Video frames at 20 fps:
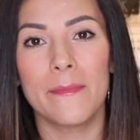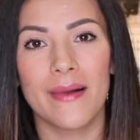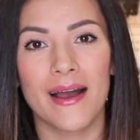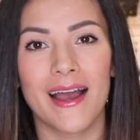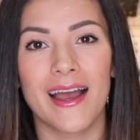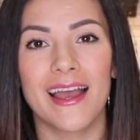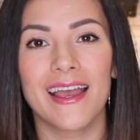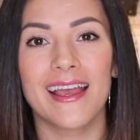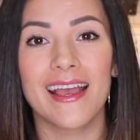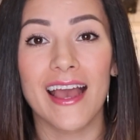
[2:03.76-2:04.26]

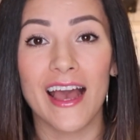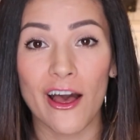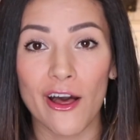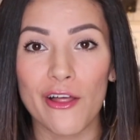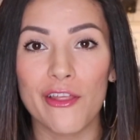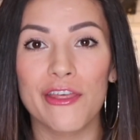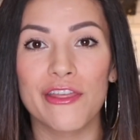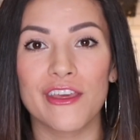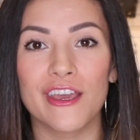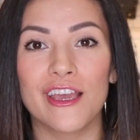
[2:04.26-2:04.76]
my
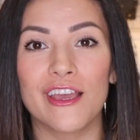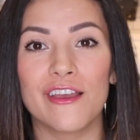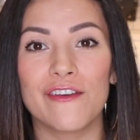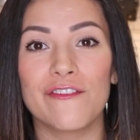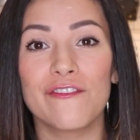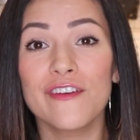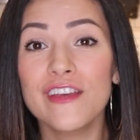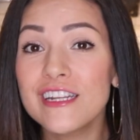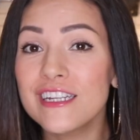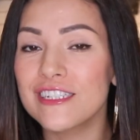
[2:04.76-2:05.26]
healthy
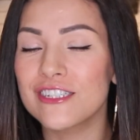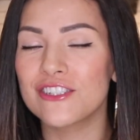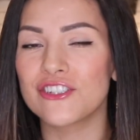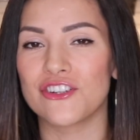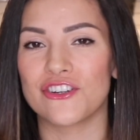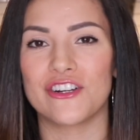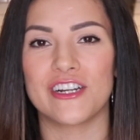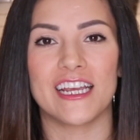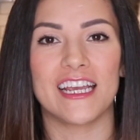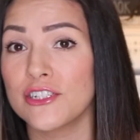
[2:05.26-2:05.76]
fitness
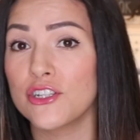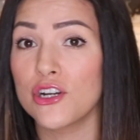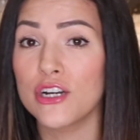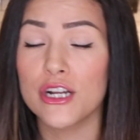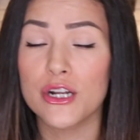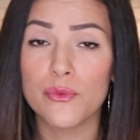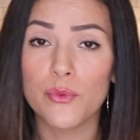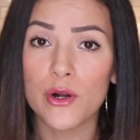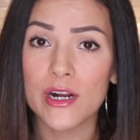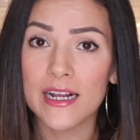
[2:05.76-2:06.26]
journey. Started
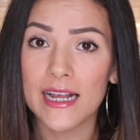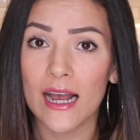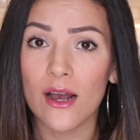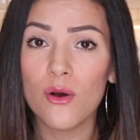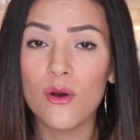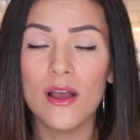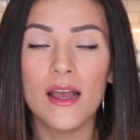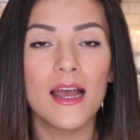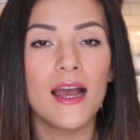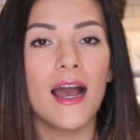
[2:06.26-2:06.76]
to work
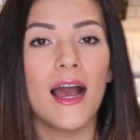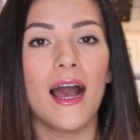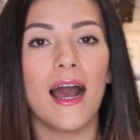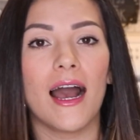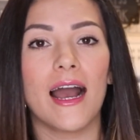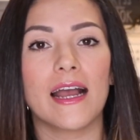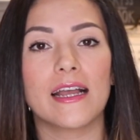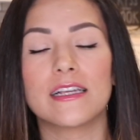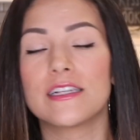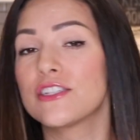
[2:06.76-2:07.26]
out.
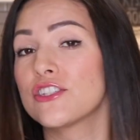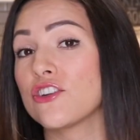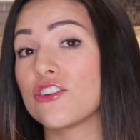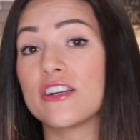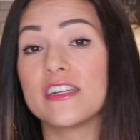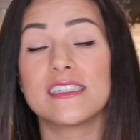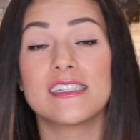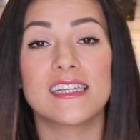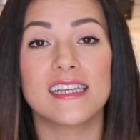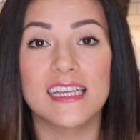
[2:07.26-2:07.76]
I
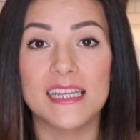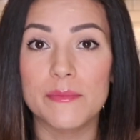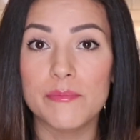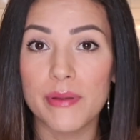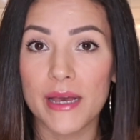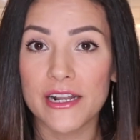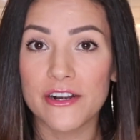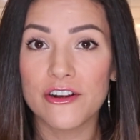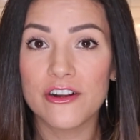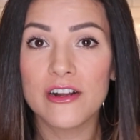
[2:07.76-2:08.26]
started to eat
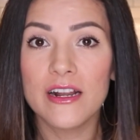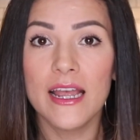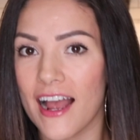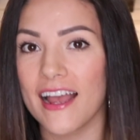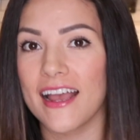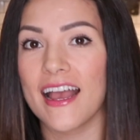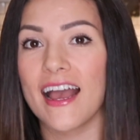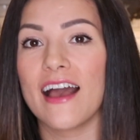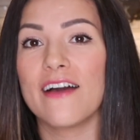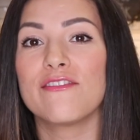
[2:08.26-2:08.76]
better. I
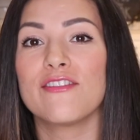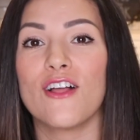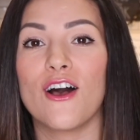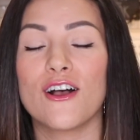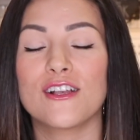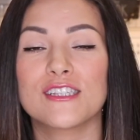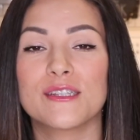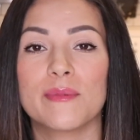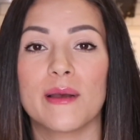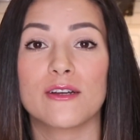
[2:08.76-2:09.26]
have
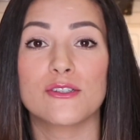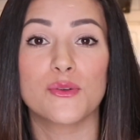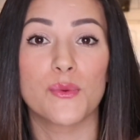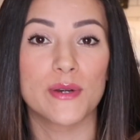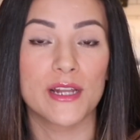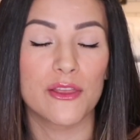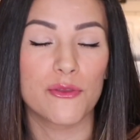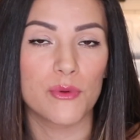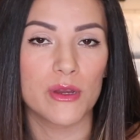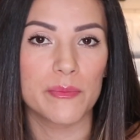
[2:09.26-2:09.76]
lost about
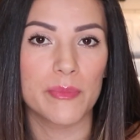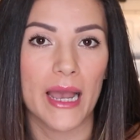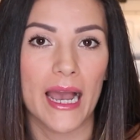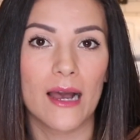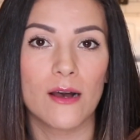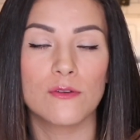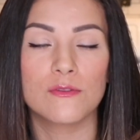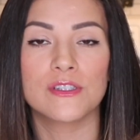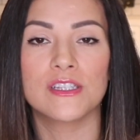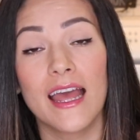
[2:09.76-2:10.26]
23
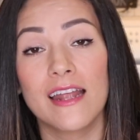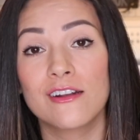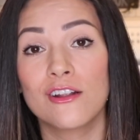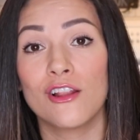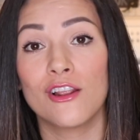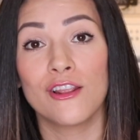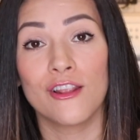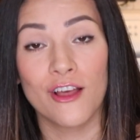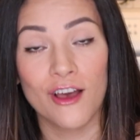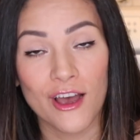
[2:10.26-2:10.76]
pounds and a
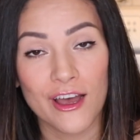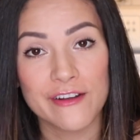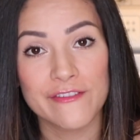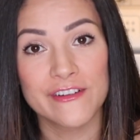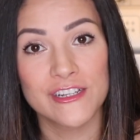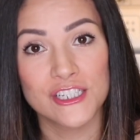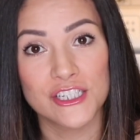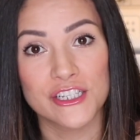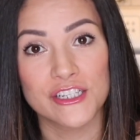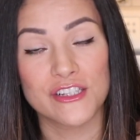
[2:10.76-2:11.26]
lot of
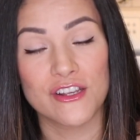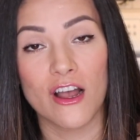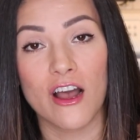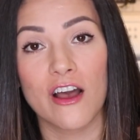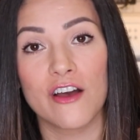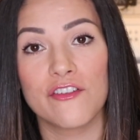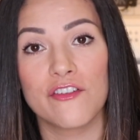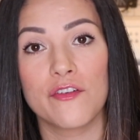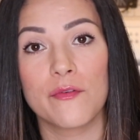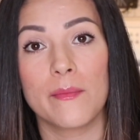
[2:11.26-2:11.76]
inches
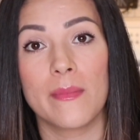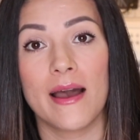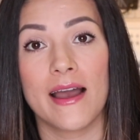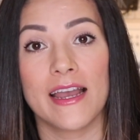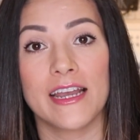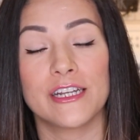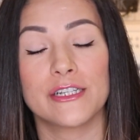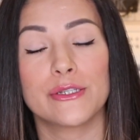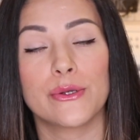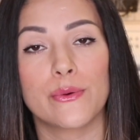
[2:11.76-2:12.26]
off
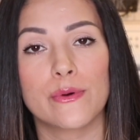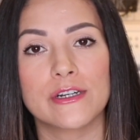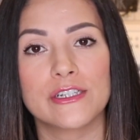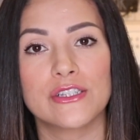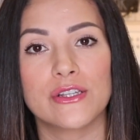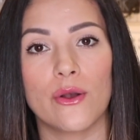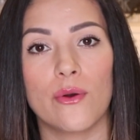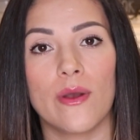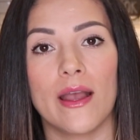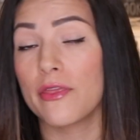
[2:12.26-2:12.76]
my
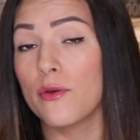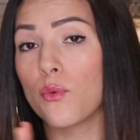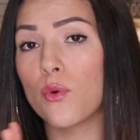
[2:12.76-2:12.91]
torso. The